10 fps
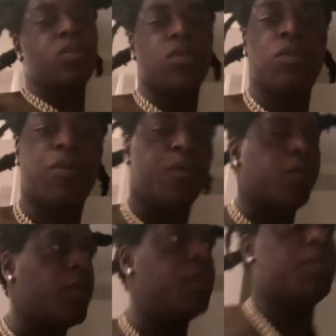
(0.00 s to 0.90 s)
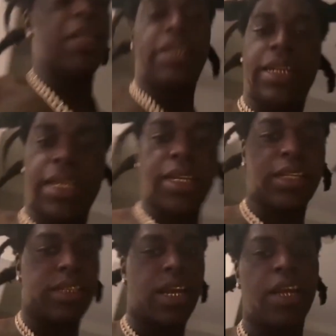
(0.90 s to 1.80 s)
through freed me
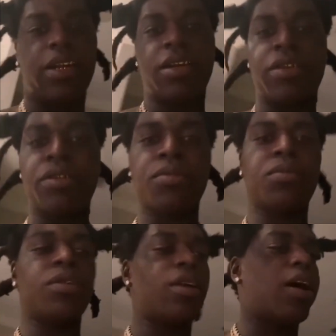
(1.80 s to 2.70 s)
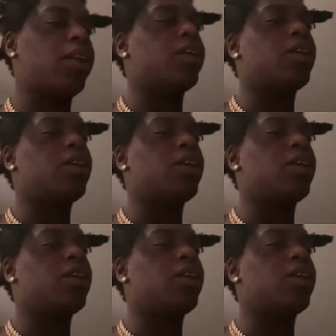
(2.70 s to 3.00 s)
did that. You hear me? I